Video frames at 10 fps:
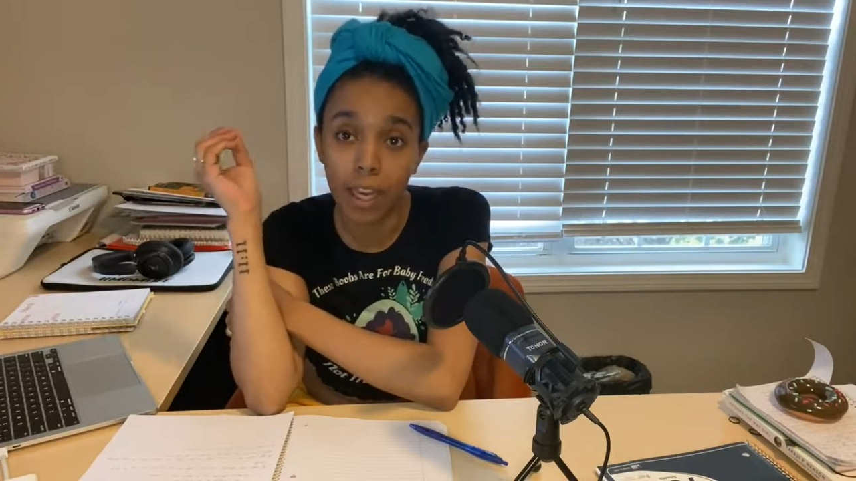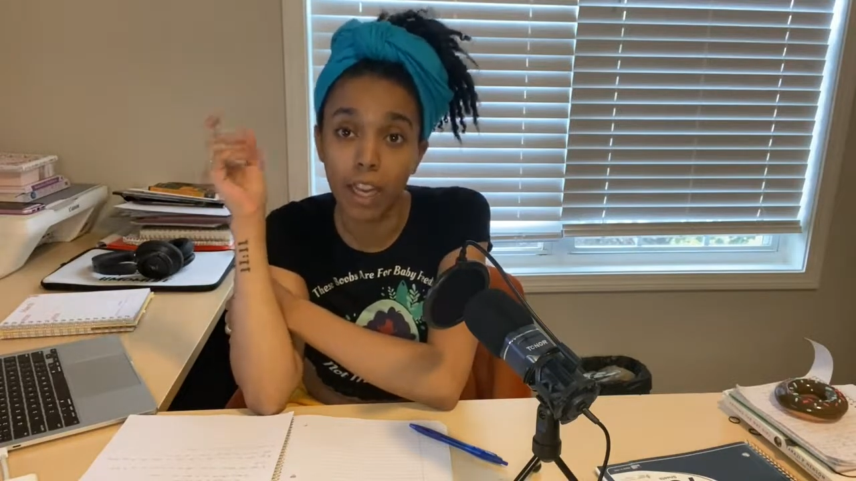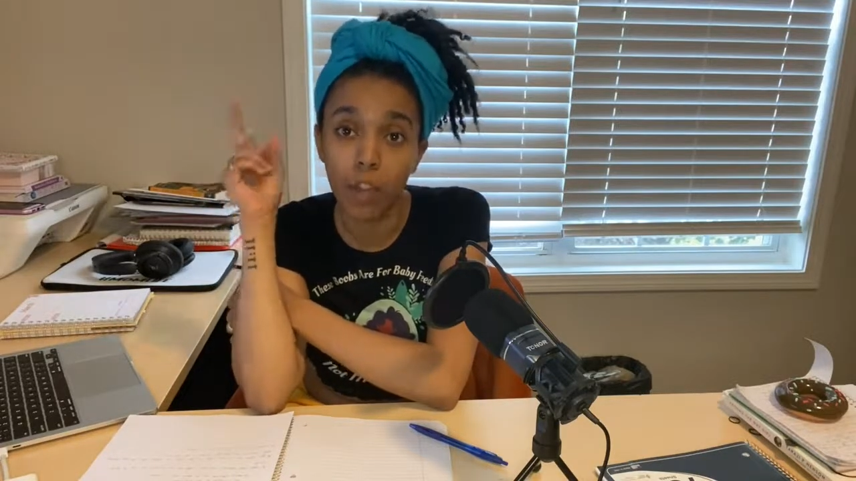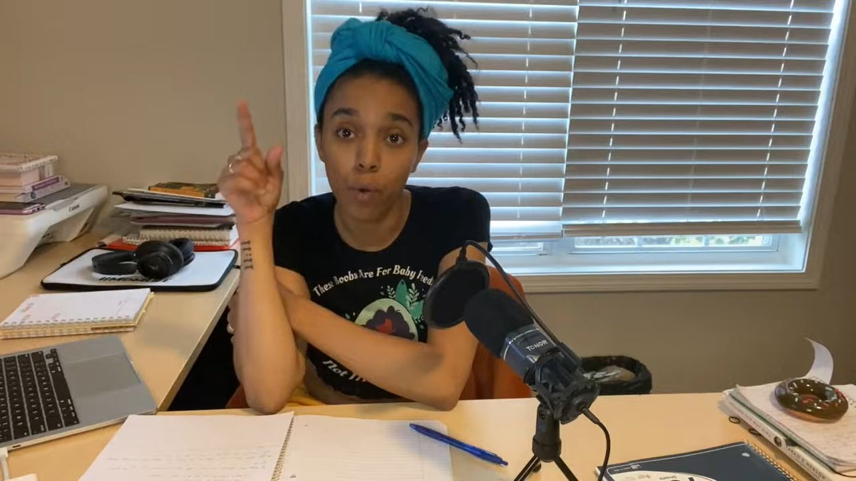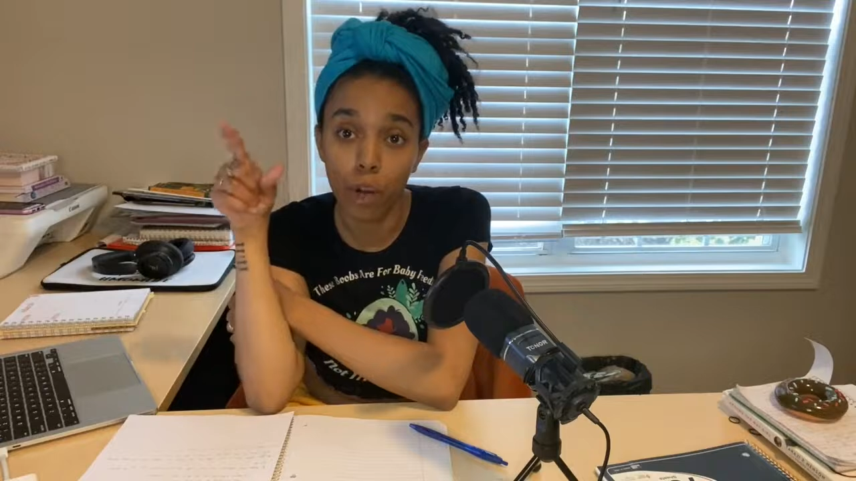and
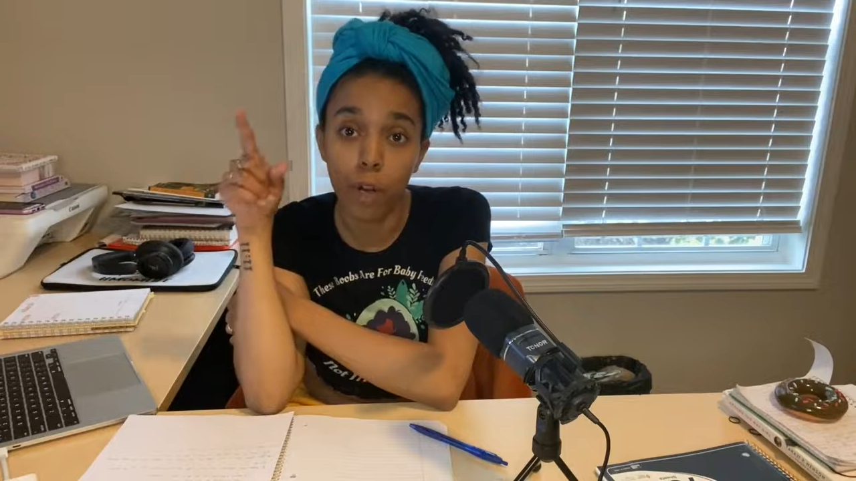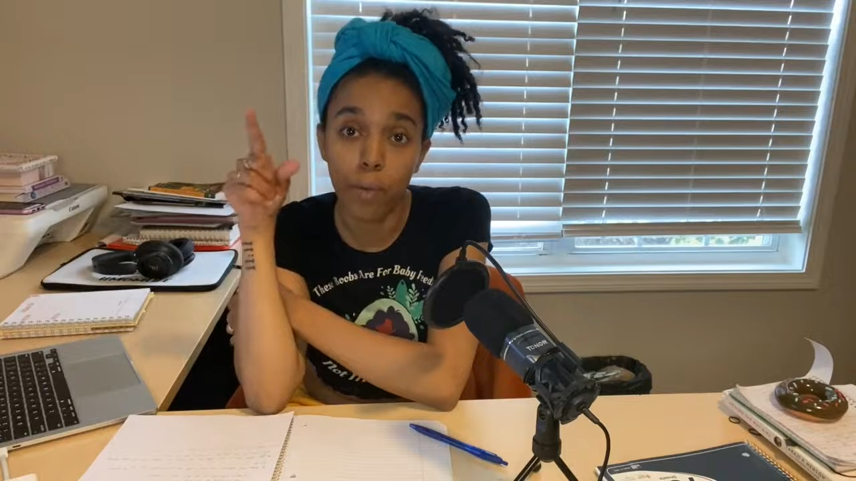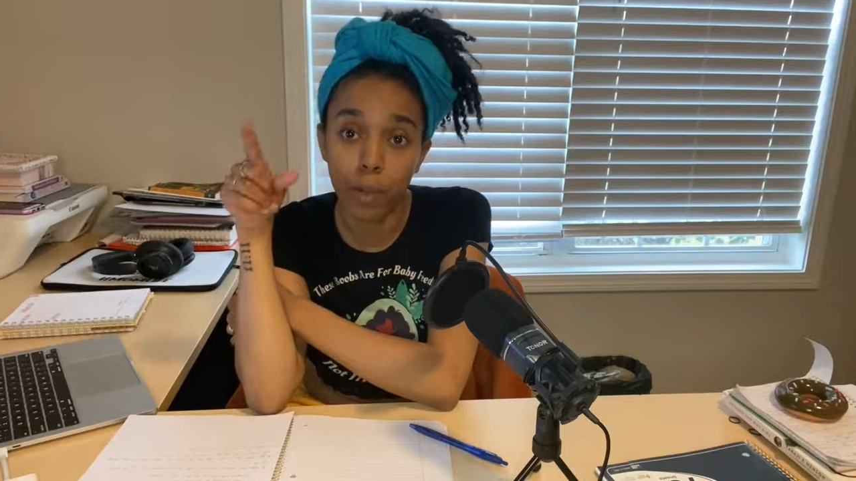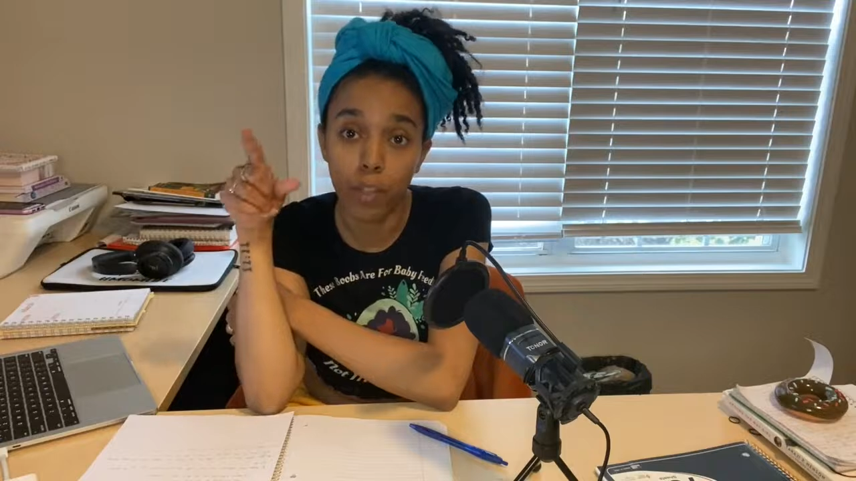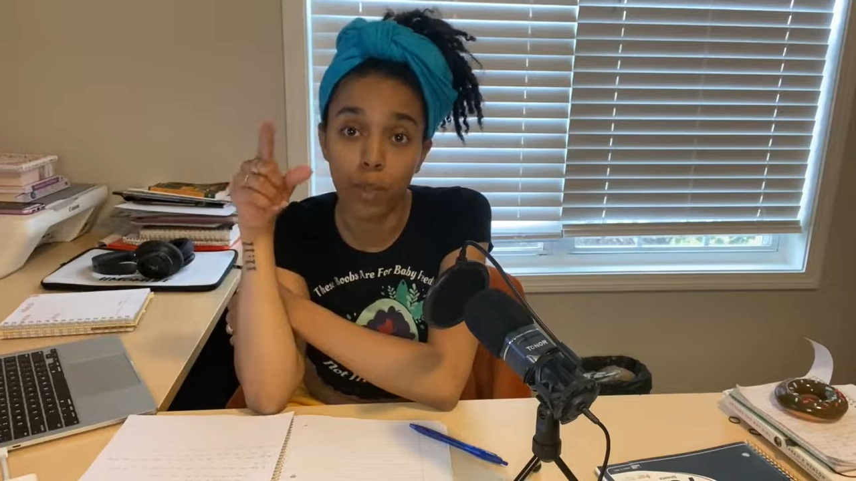you are a
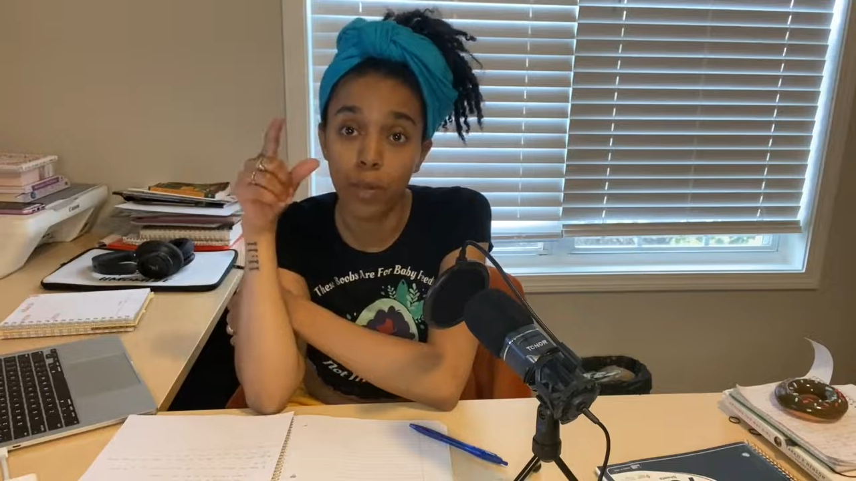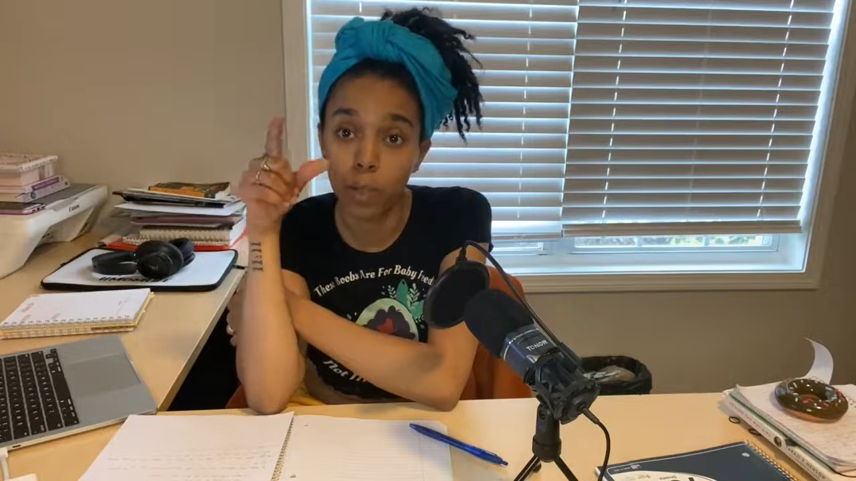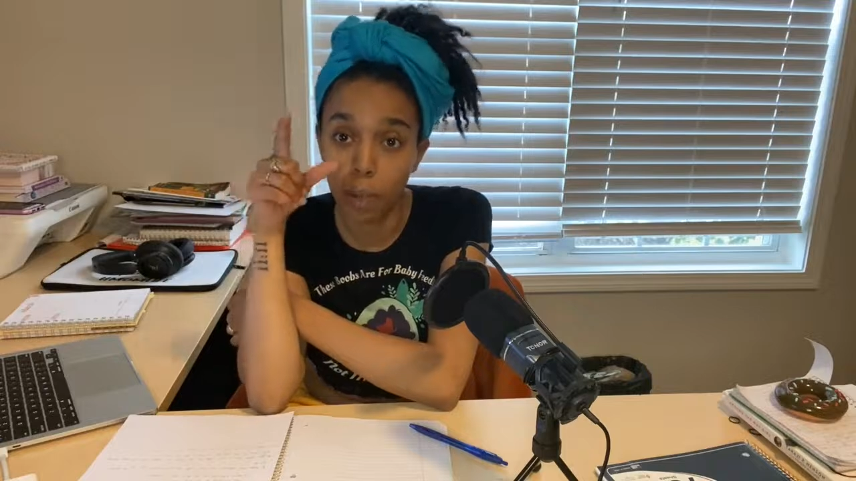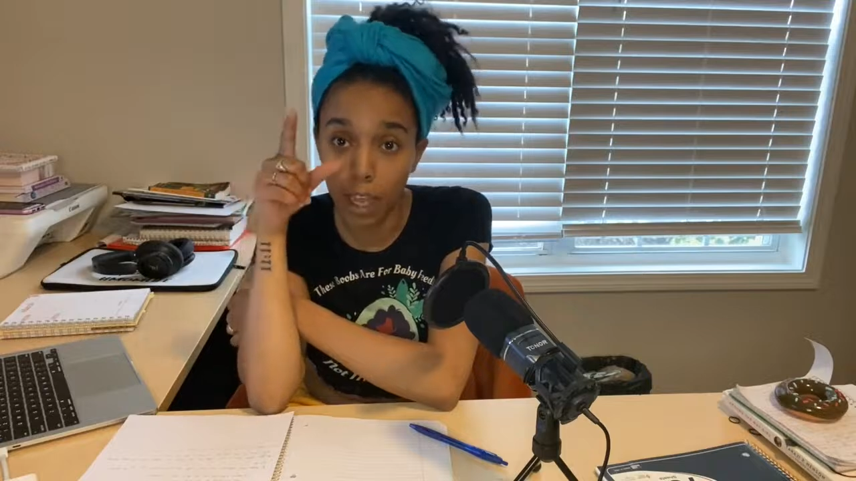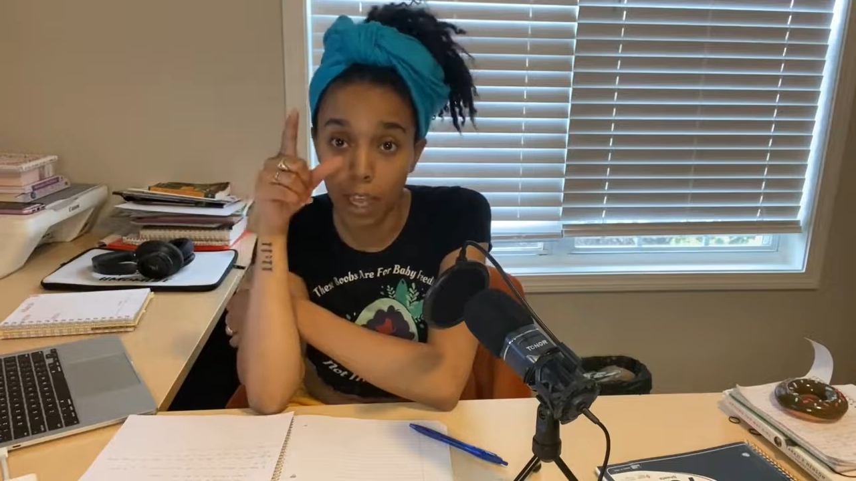person who is
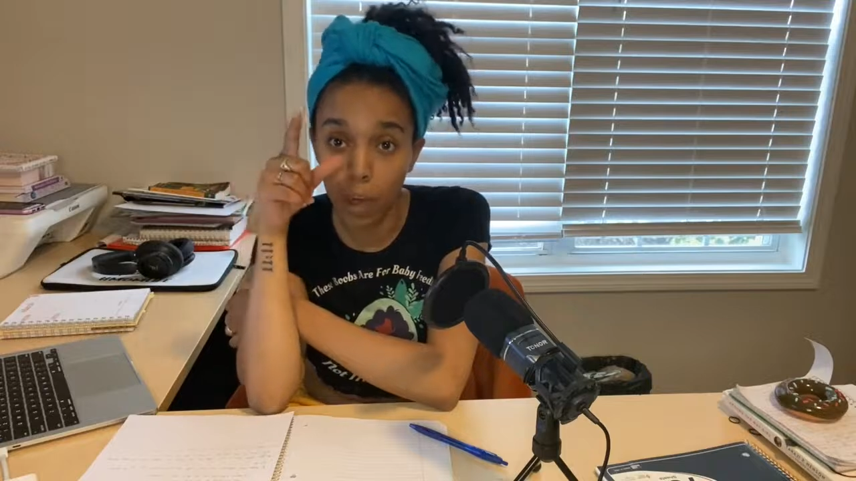paying